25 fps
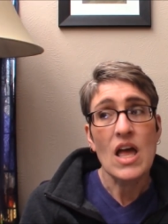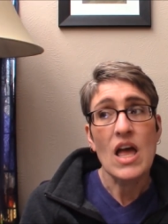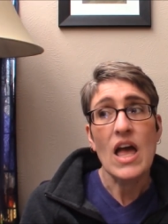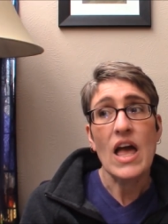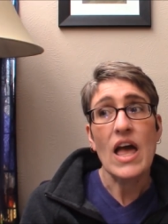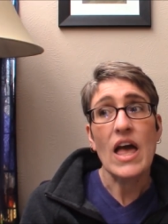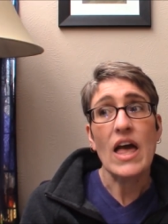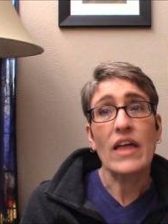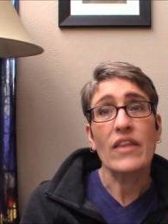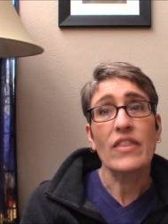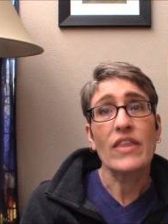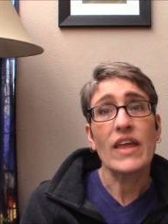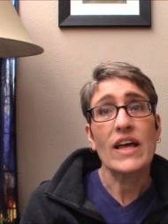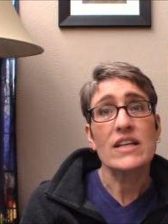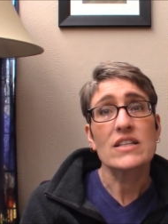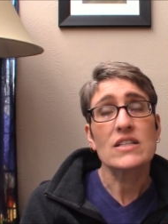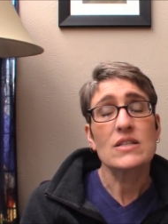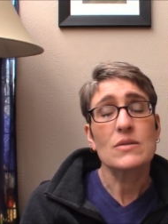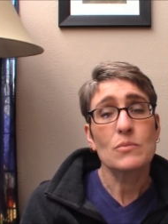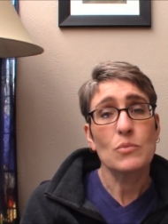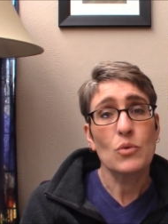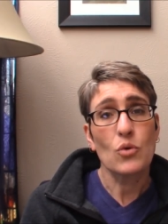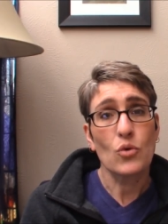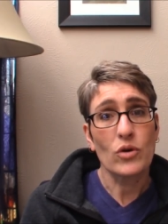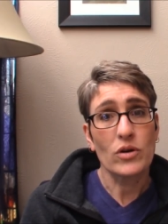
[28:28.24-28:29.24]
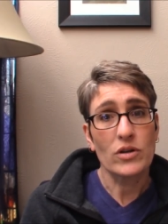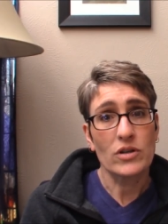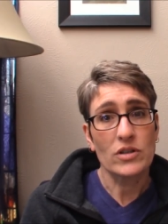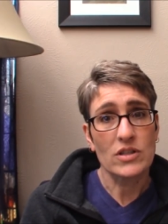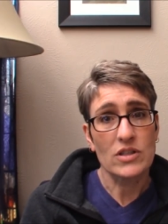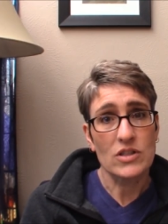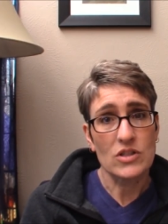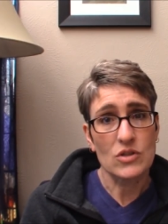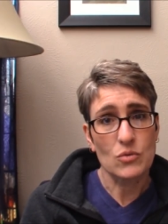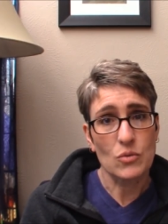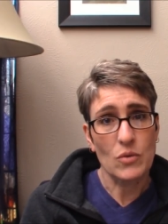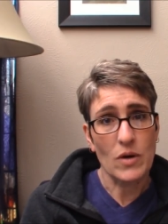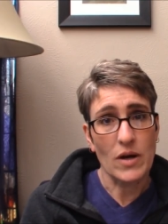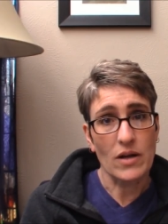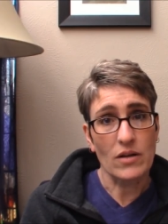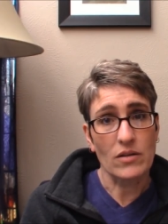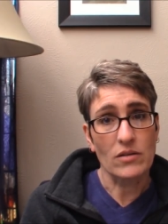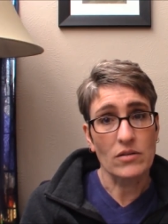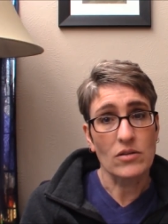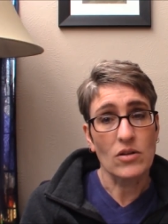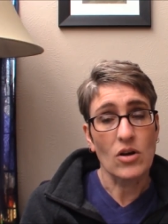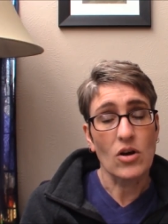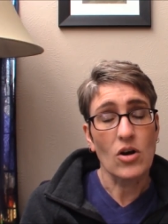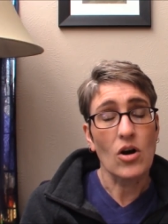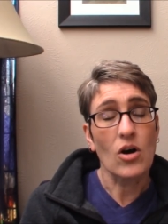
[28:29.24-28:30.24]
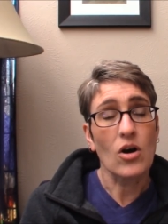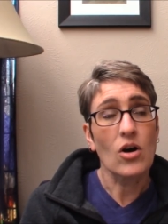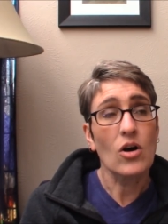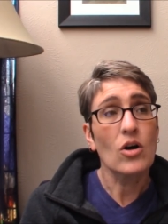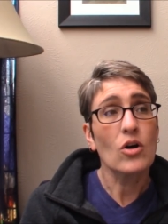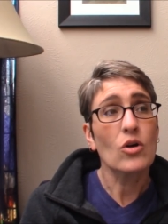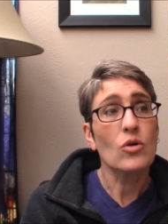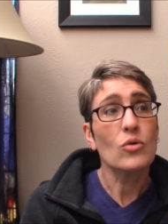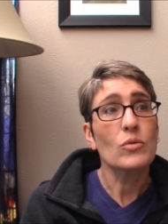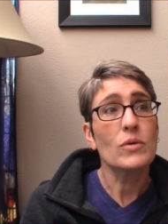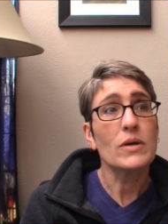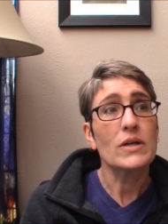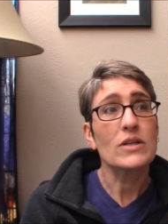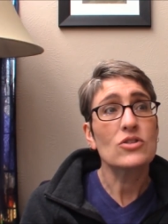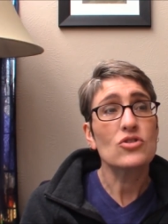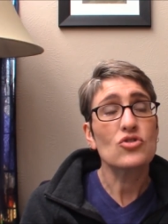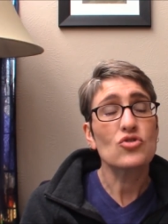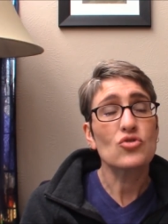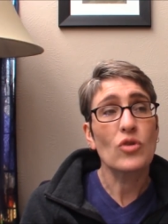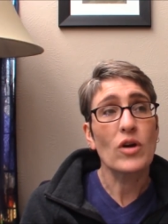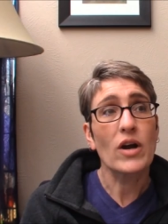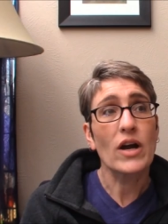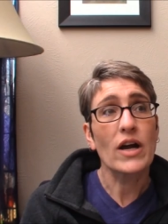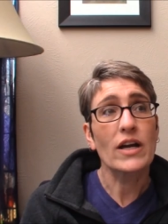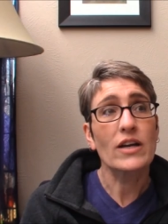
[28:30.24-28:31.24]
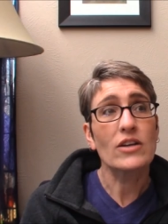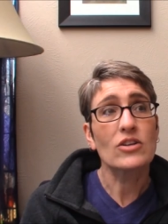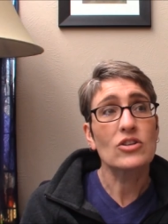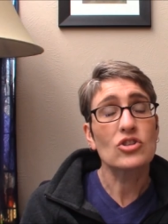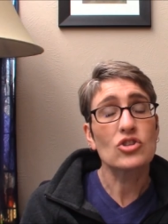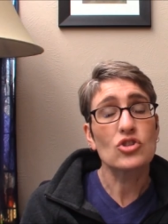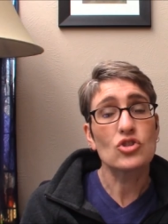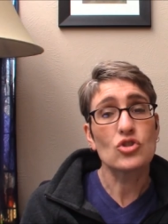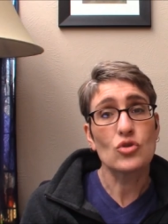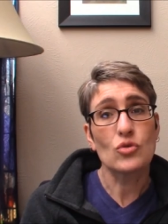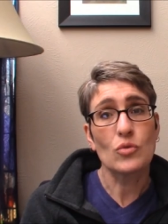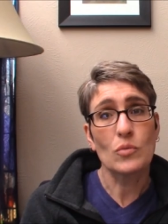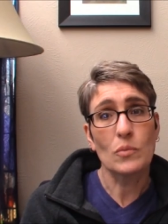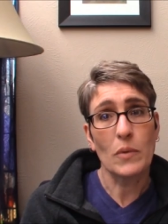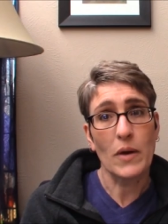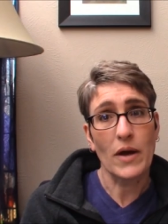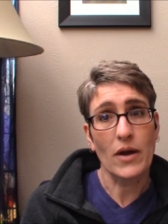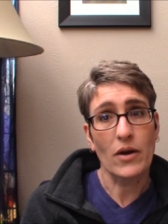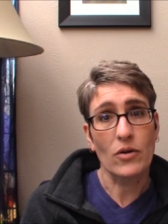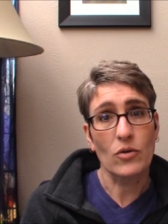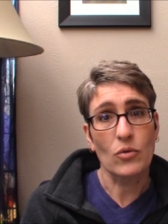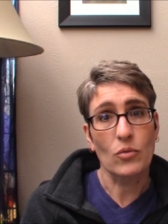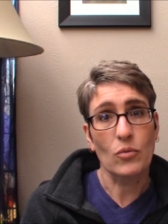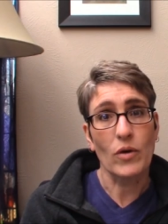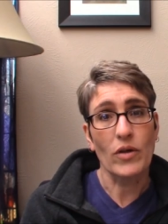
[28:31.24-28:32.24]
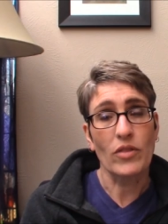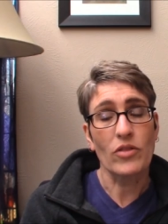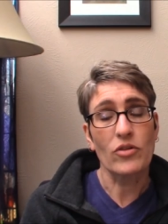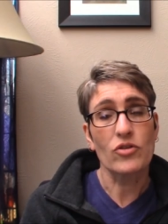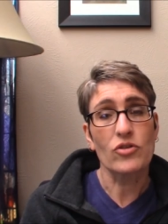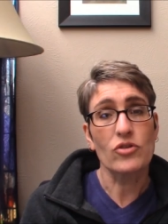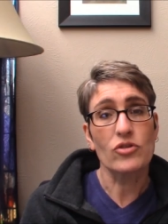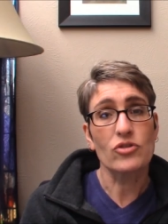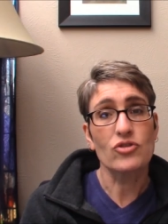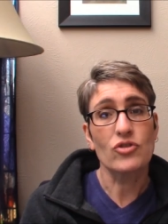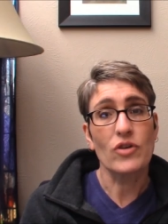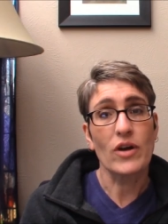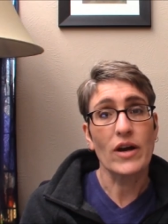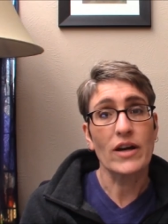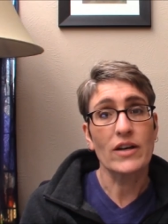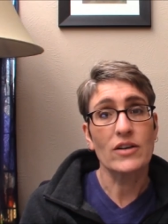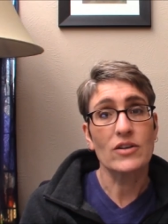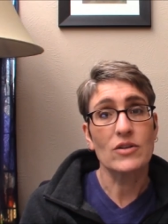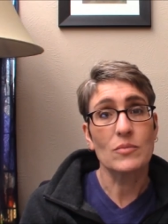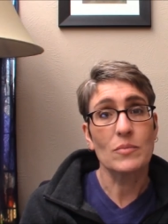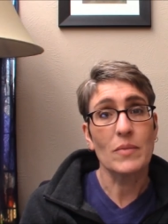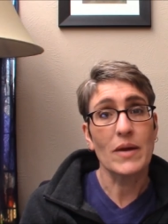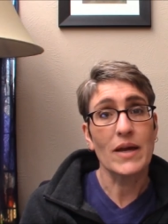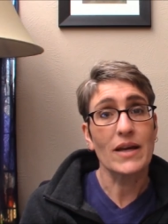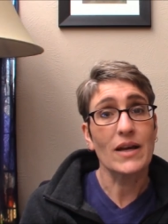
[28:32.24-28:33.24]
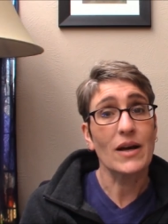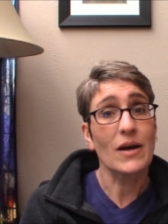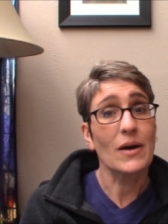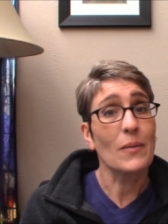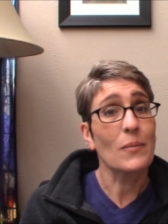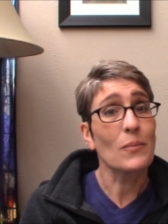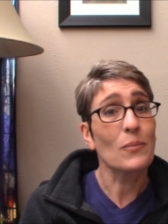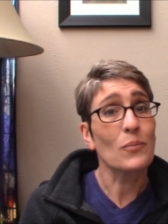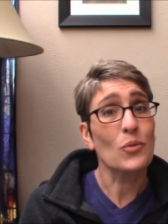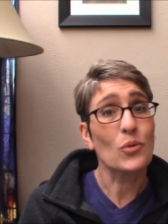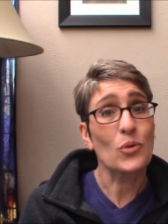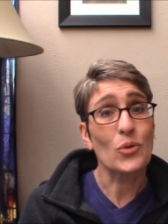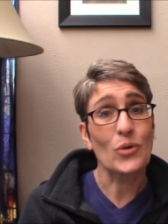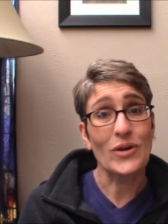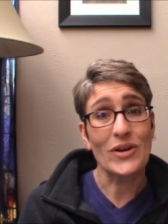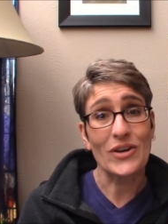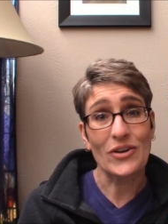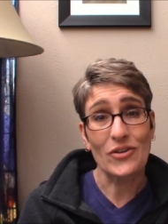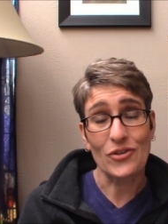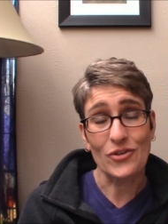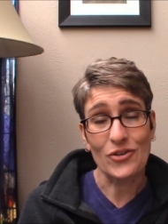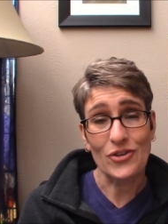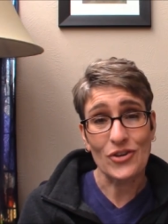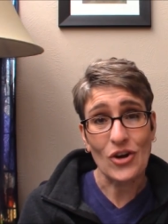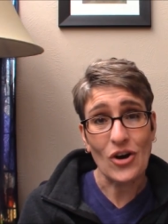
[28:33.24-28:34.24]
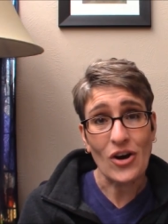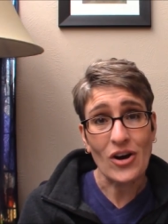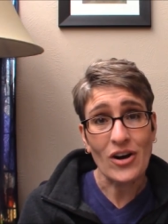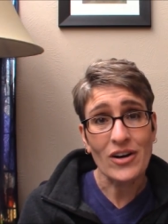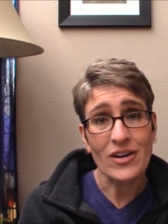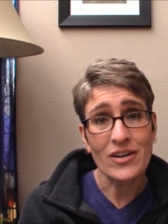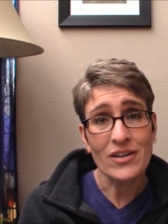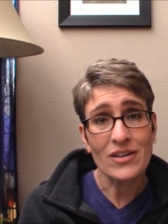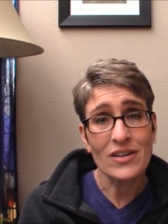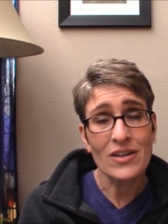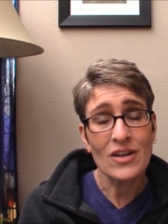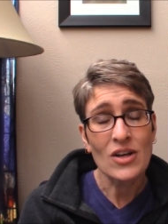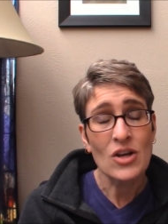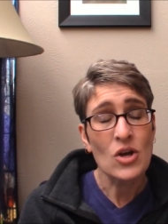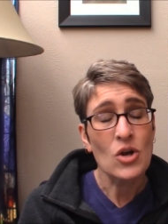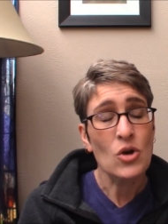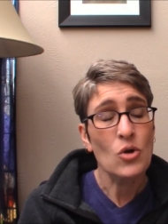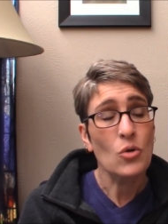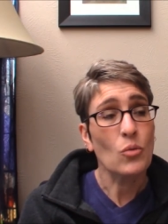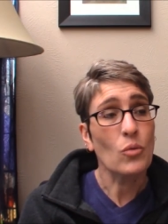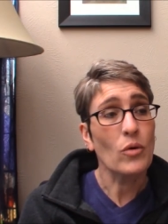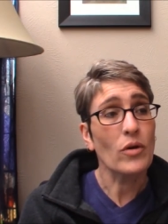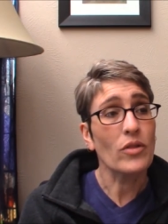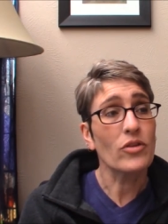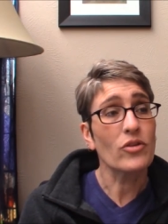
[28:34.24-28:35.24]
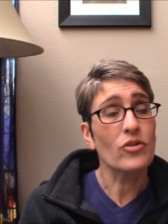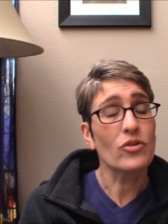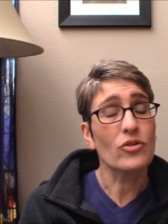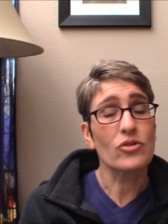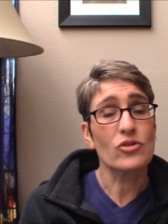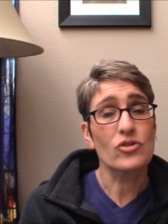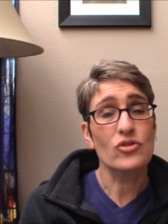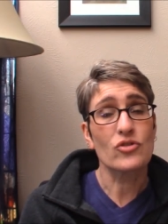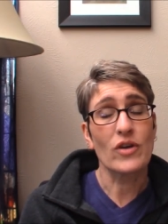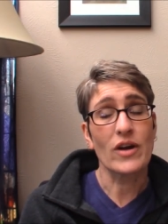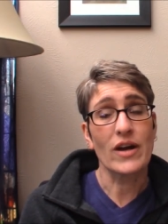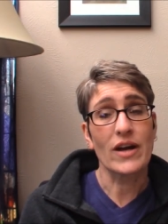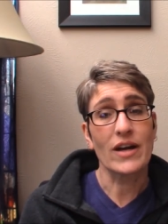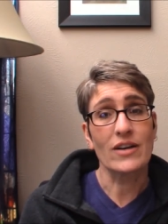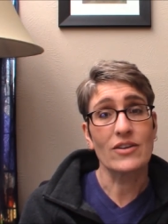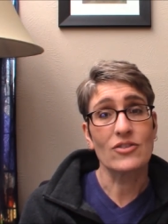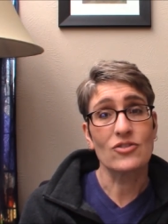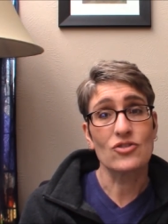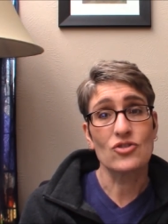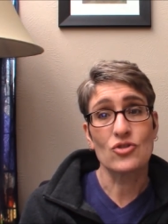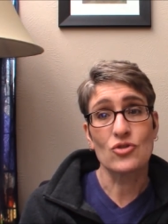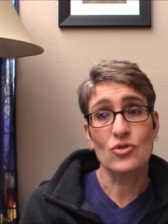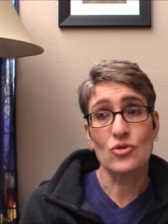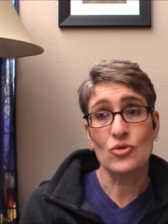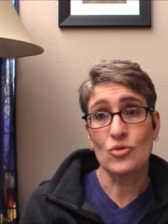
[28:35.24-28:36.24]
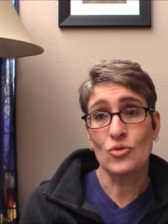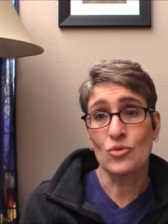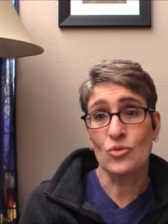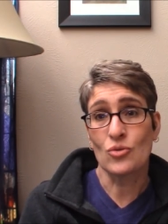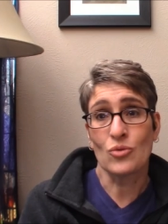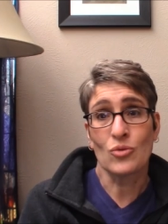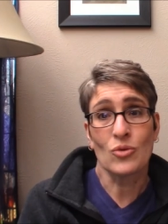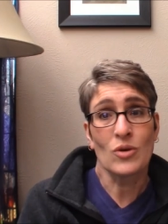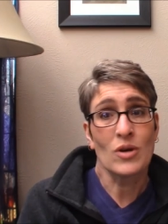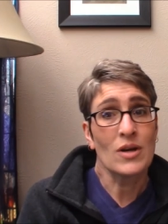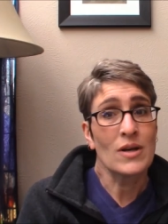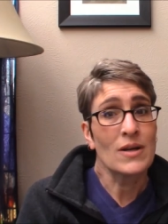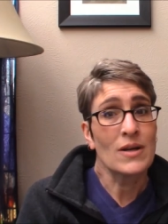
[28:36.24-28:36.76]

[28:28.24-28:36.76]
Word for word: And that's important as well. Always trying to do better, whether you're trying to make a prettier yarn, whether you're trying to